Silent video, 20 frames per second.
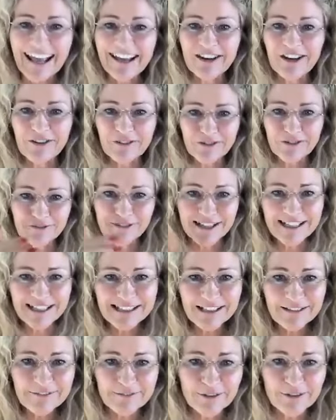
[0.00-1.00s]
and I will read
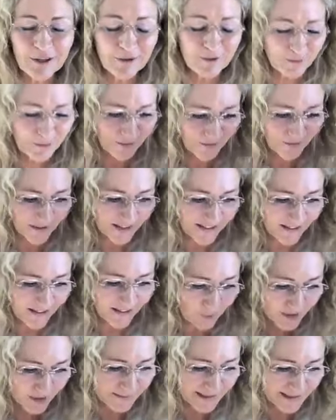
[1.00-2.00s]
it through what the
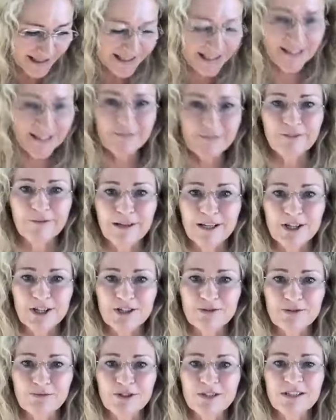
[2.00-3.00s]
automatic
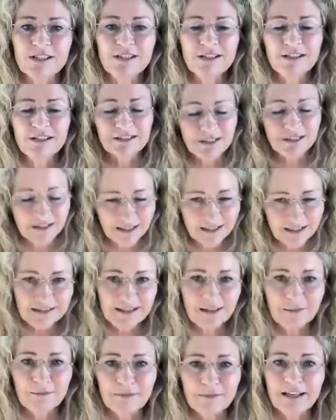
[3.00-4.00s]
information was that they
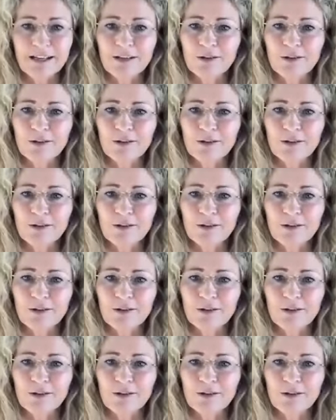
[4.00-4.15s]
sent me.